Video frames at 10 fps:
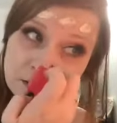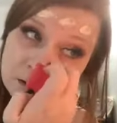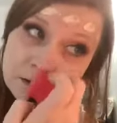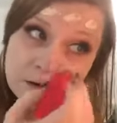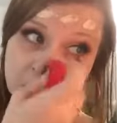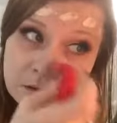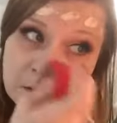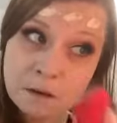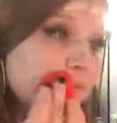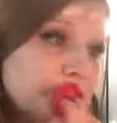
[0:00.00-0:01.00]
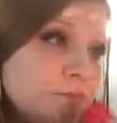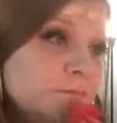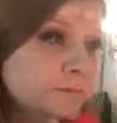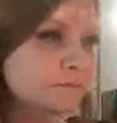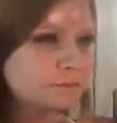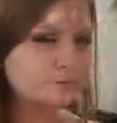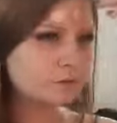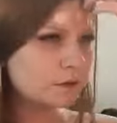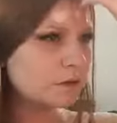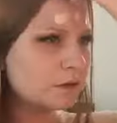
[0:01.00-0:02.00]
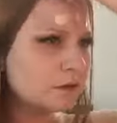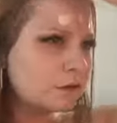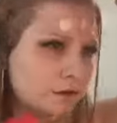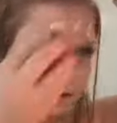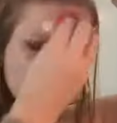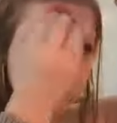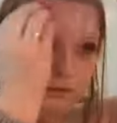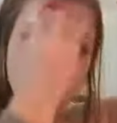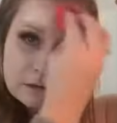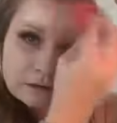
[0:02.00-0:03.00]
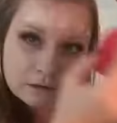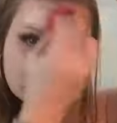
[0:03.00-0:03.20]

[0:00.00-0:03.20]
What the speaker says: straight up vodka. And it's,